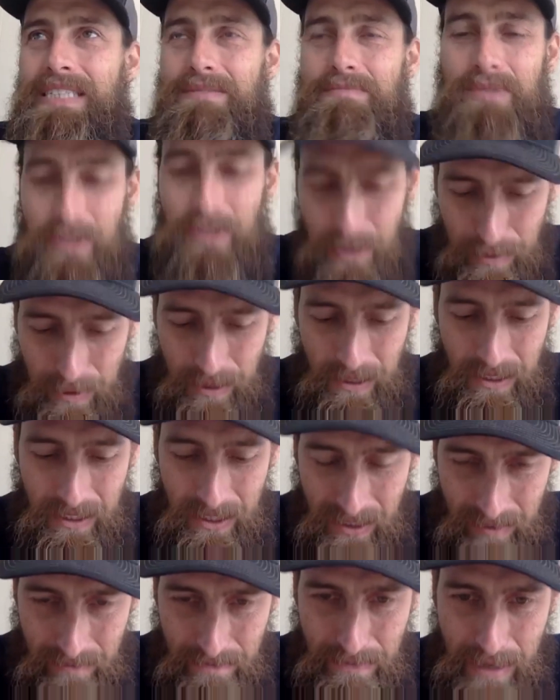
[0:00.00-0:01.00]
some super
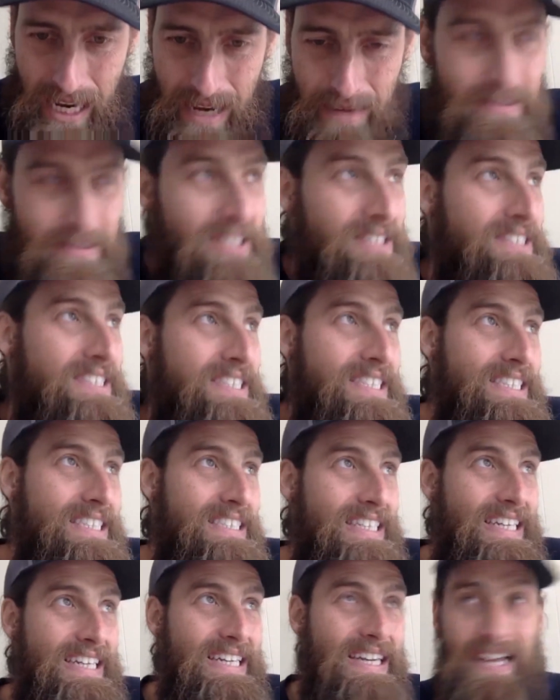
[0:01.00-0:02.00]
glue and pop those things
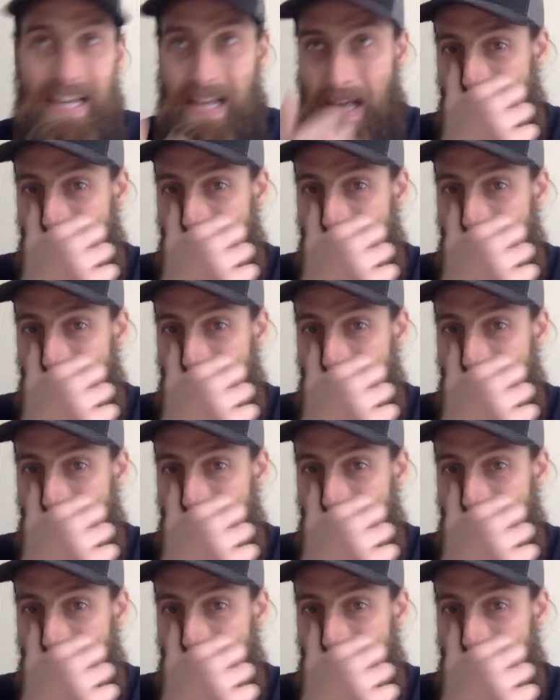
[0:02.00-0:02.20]
in.